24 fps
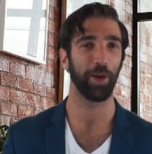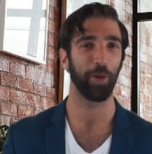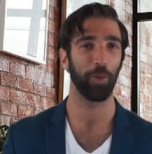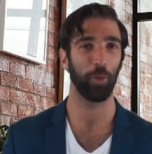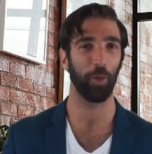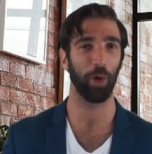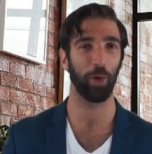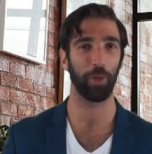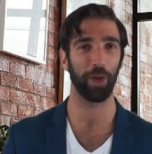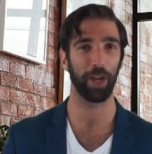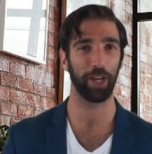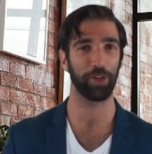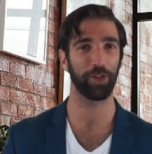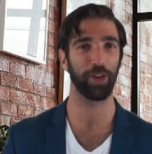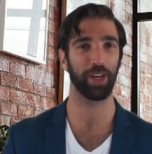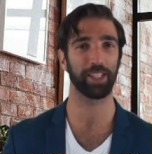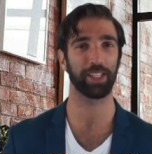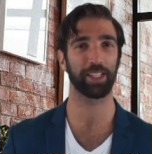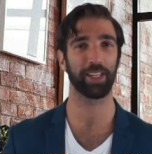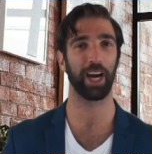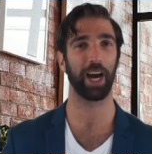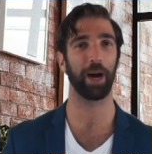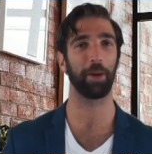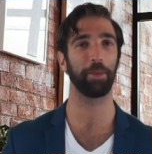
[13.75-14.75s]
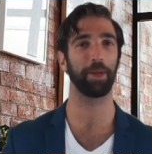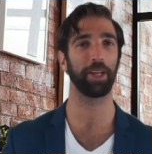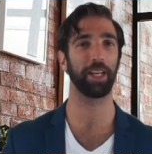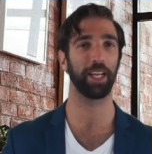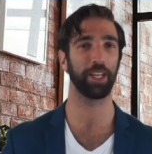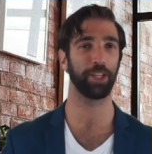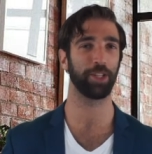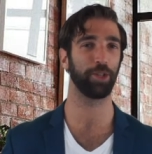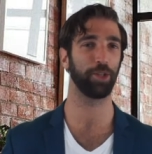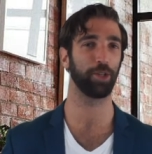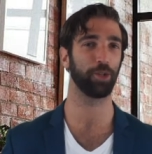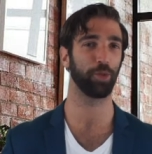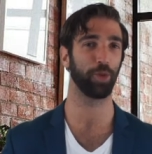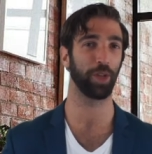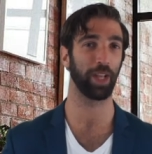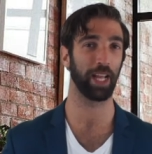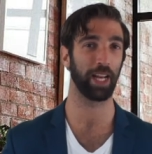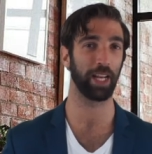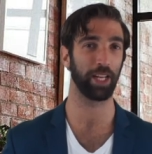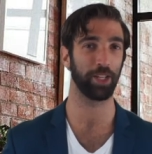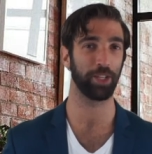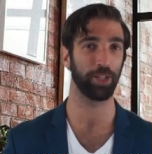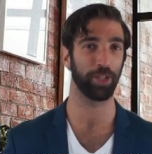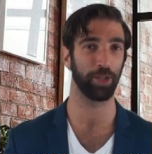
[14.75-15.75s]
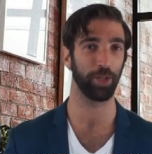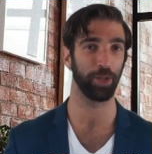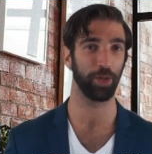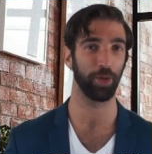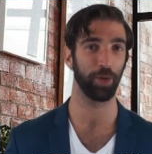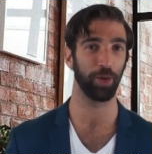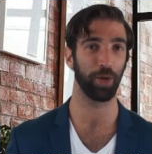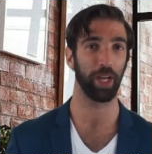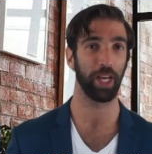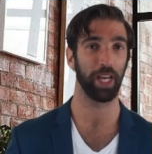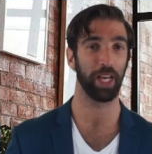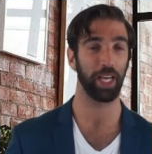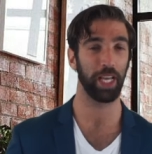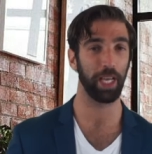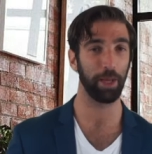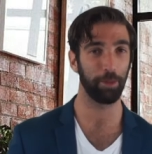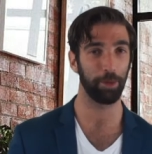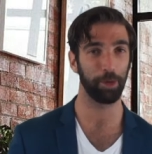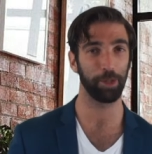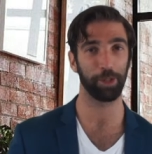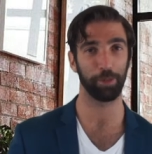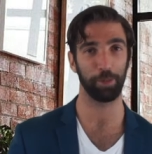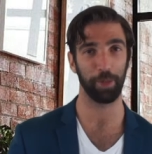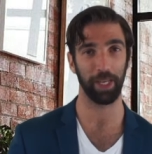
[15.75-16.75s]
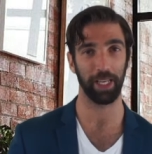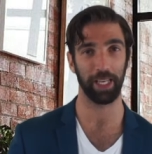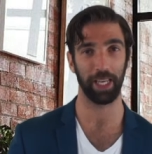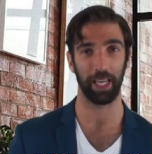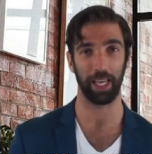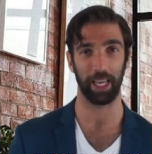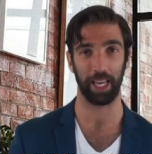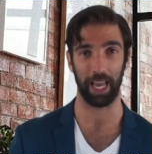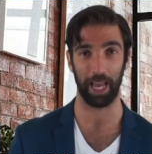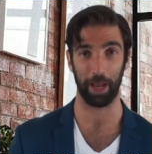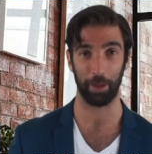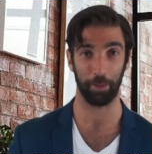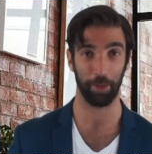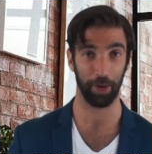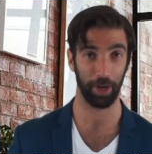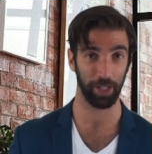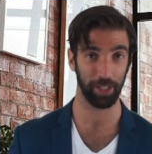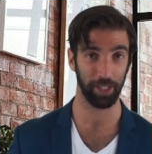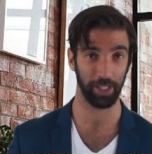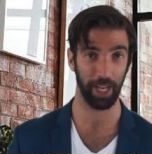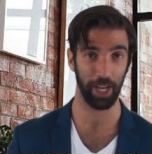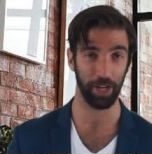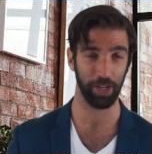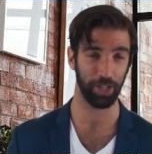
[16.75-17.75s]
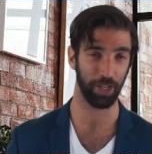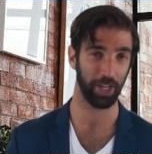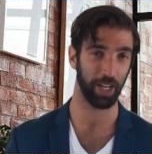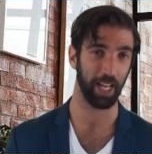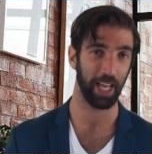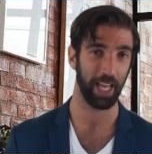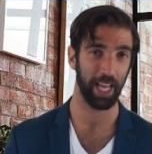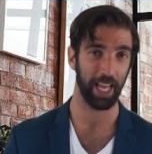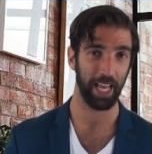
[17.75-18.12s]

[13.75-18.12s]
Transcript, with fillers: where we address common issues related to Hebrew speaking and pronunciation.